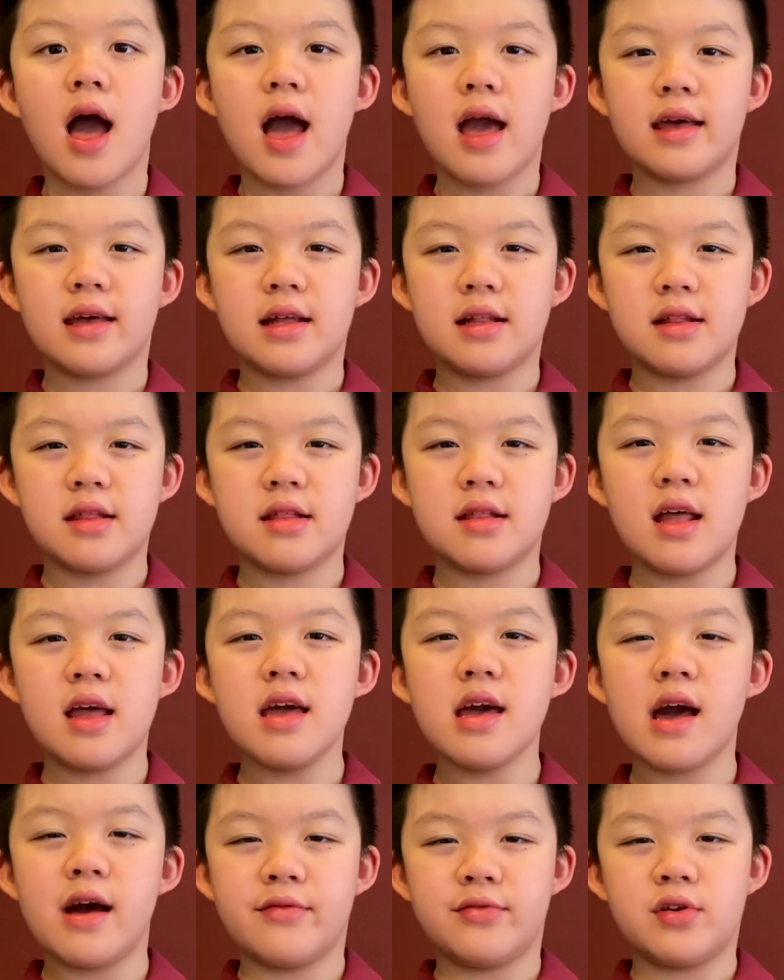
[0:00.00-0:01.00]
I can
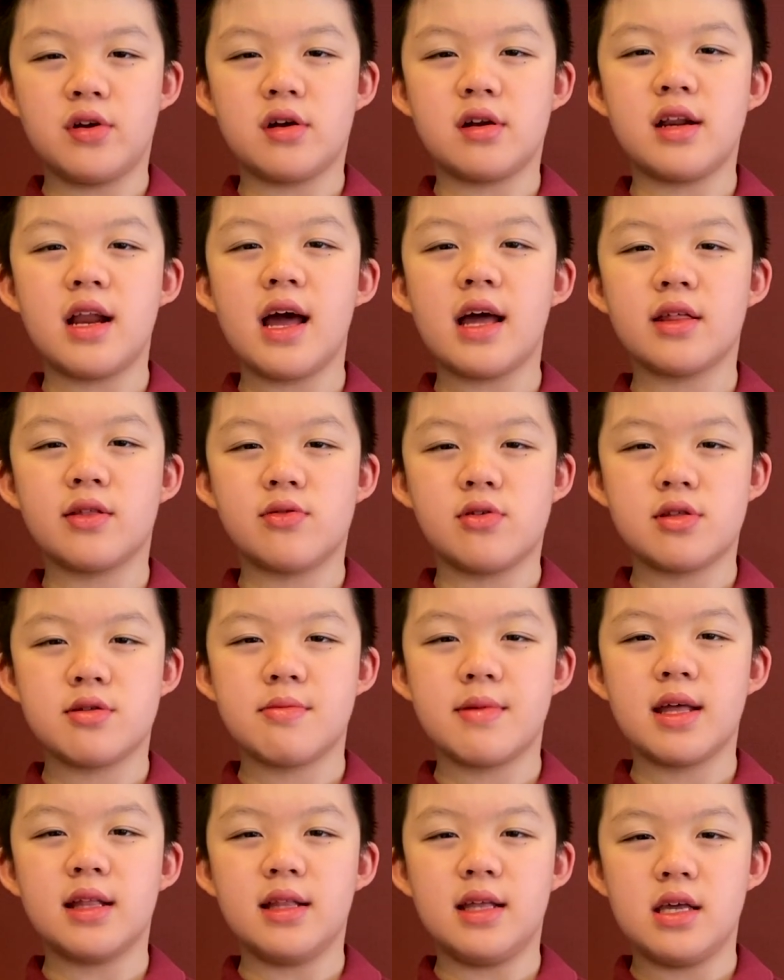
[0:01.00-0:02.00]
stay after class with
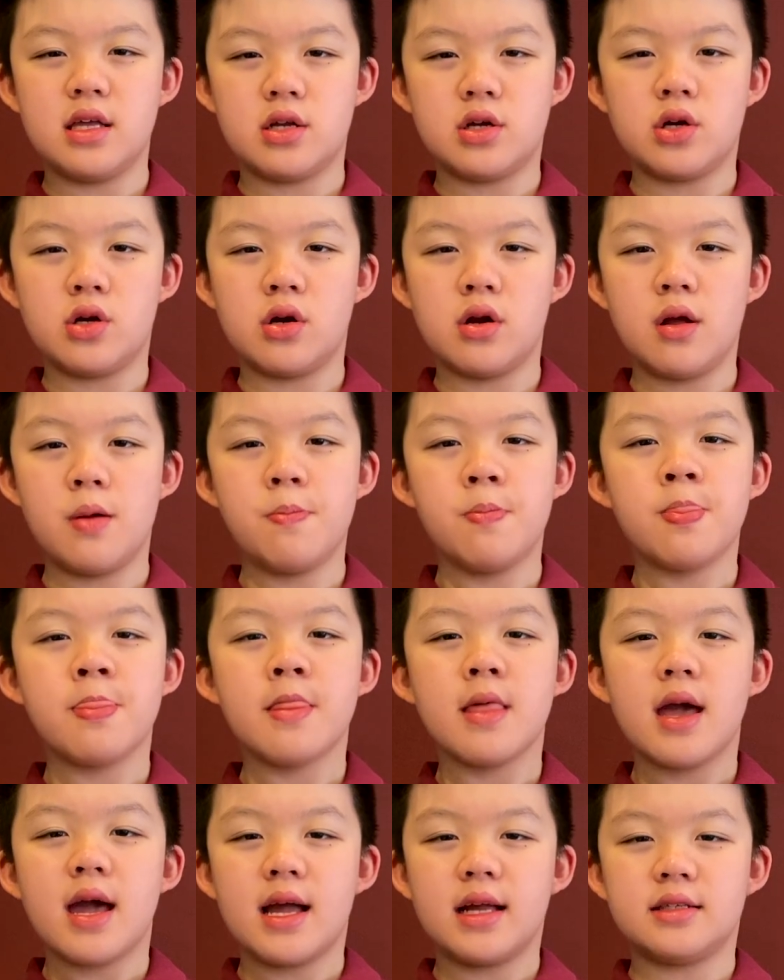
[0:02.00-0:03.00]
my teacher,
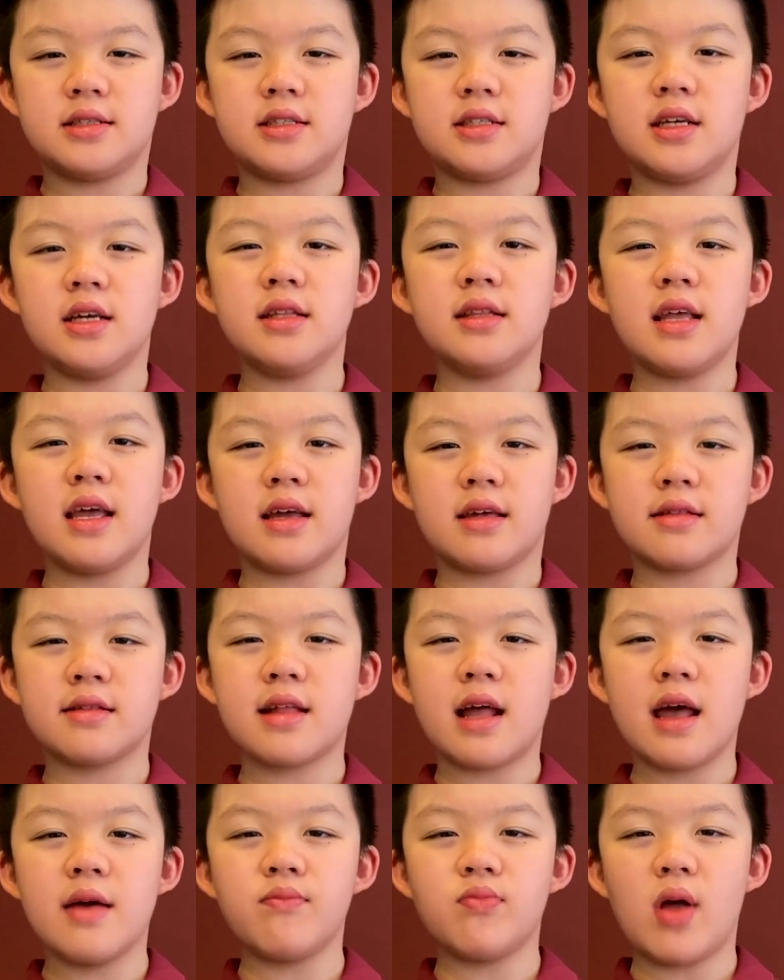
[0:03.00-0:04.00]
and she takes
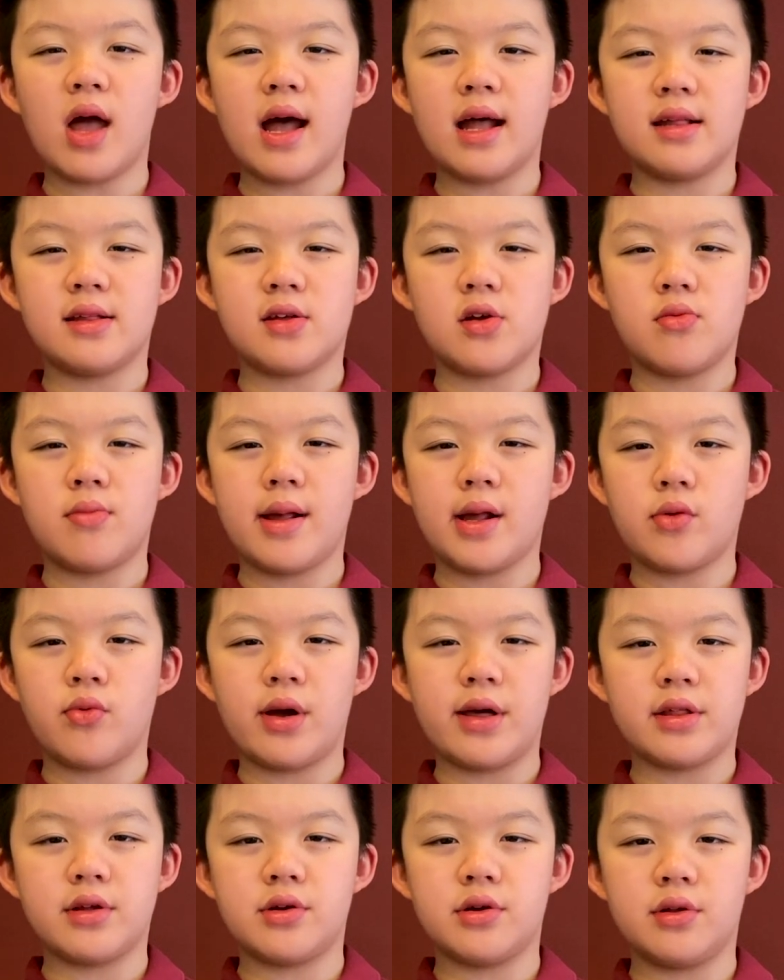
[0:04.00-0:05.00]
time to answer my
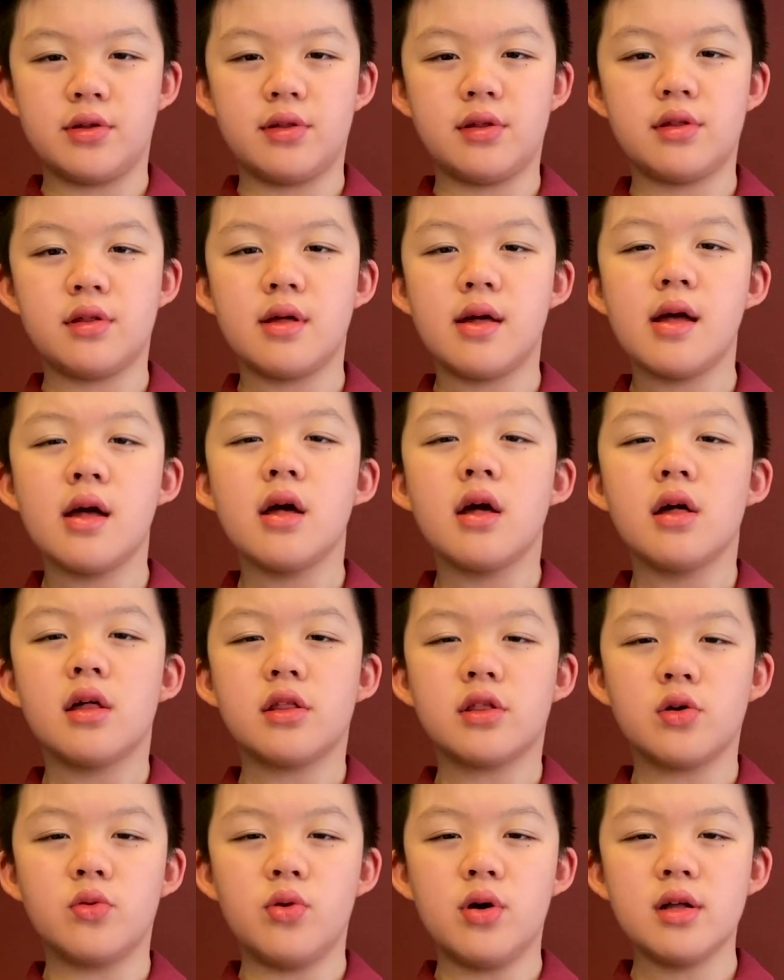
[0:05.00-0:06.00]
questions,
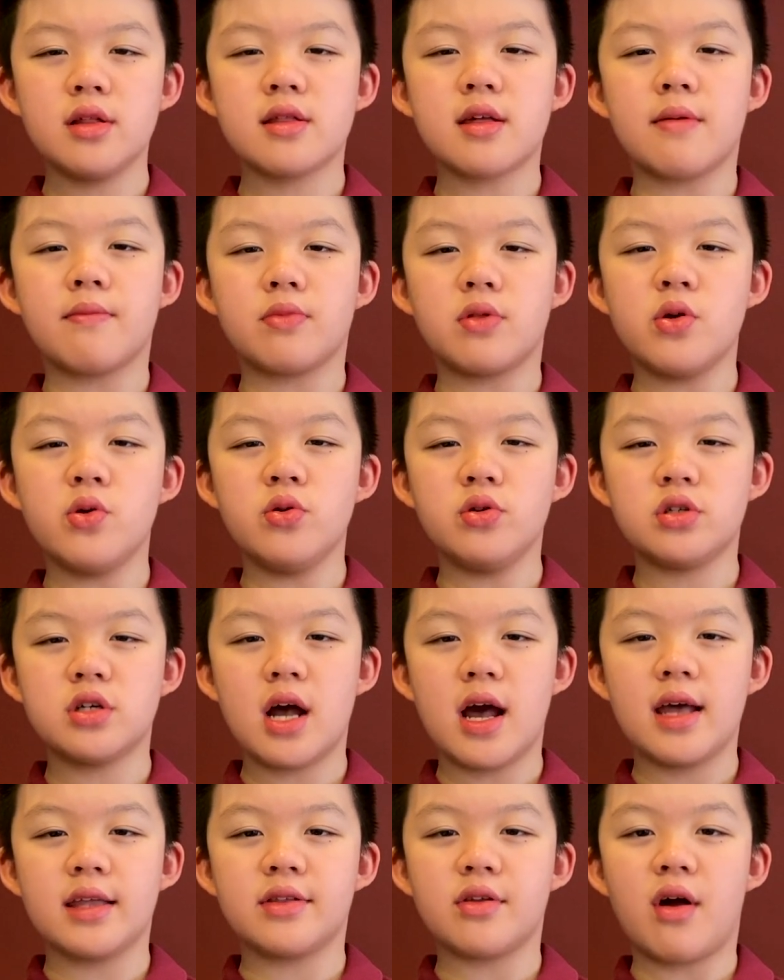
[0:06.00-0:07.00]
the ones I'm too
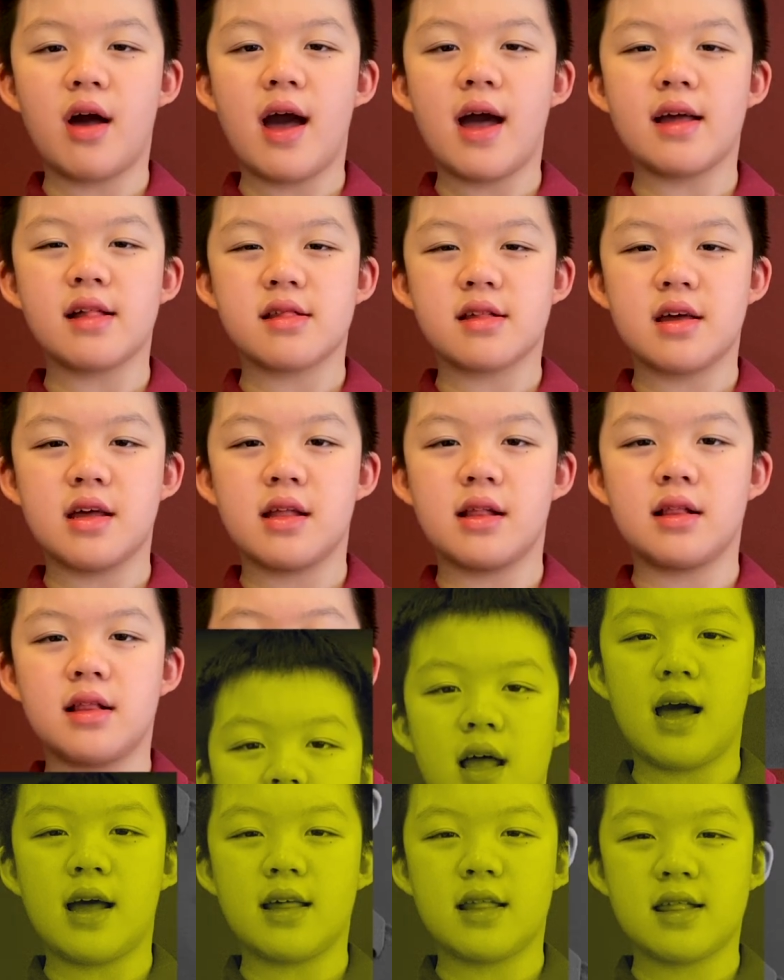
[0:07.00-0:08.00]
shy to ask in
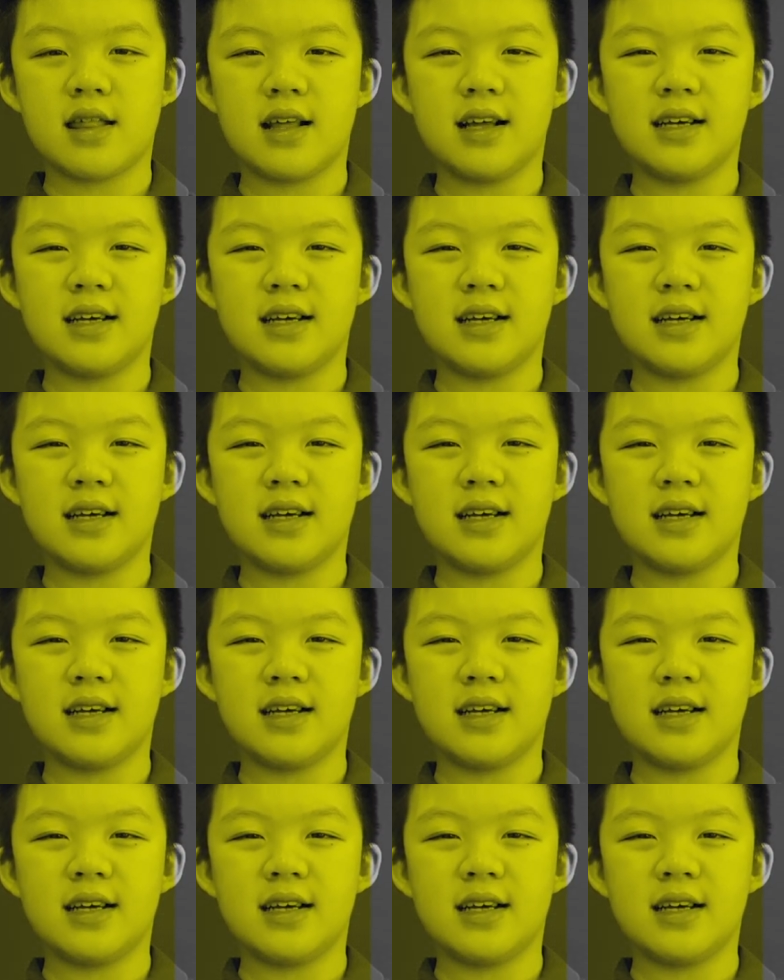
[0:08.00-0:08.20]
class.